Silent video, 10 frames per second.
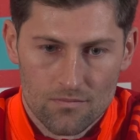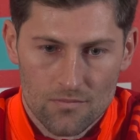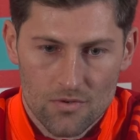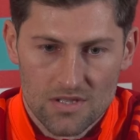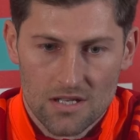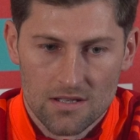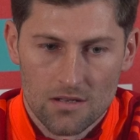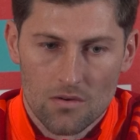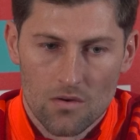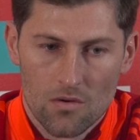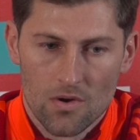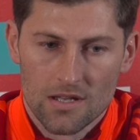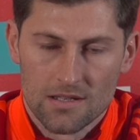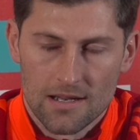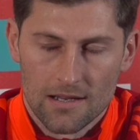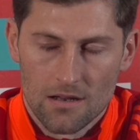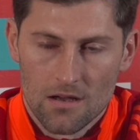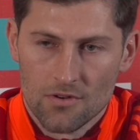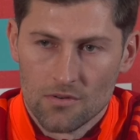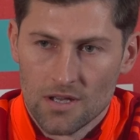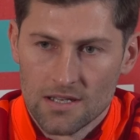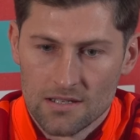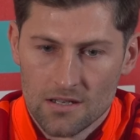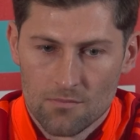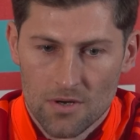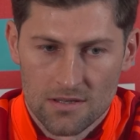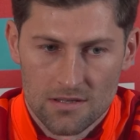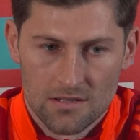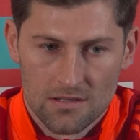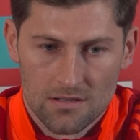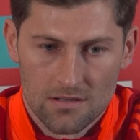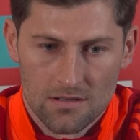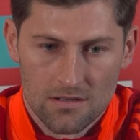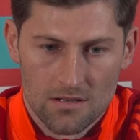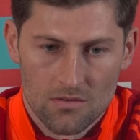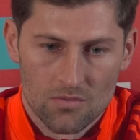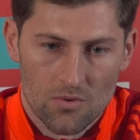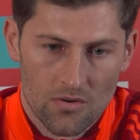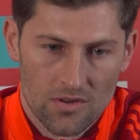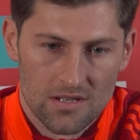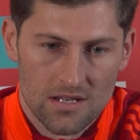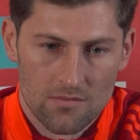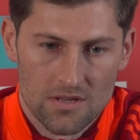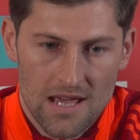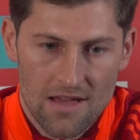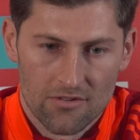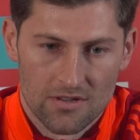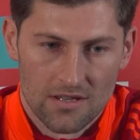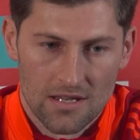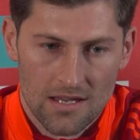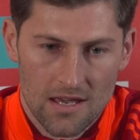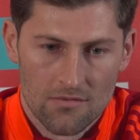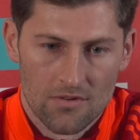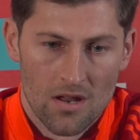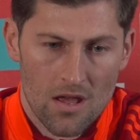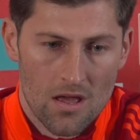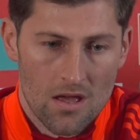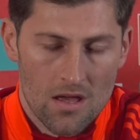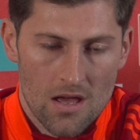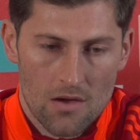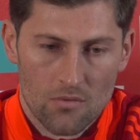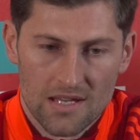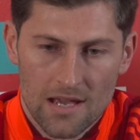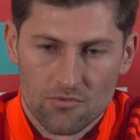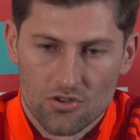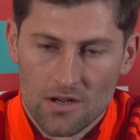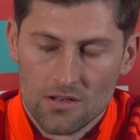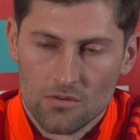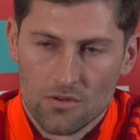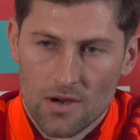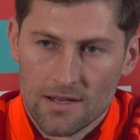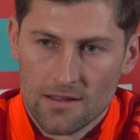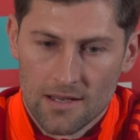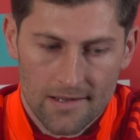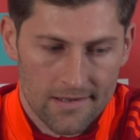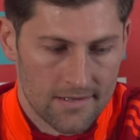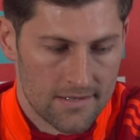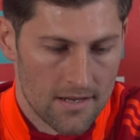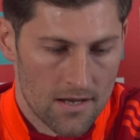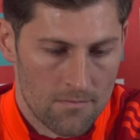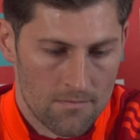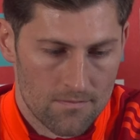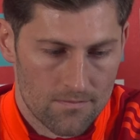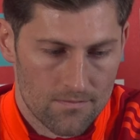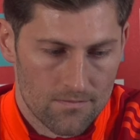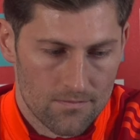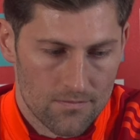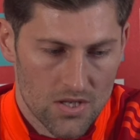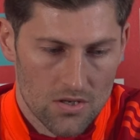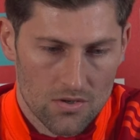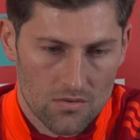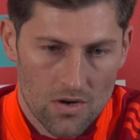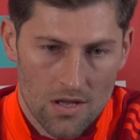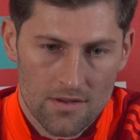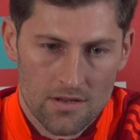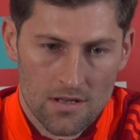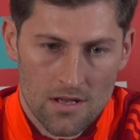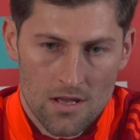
the result didn't go our way in the second half out in Iceland. But I was proud of the team and the effort that they gave, and we kept trying to do the right thing. And, you know, you'd rather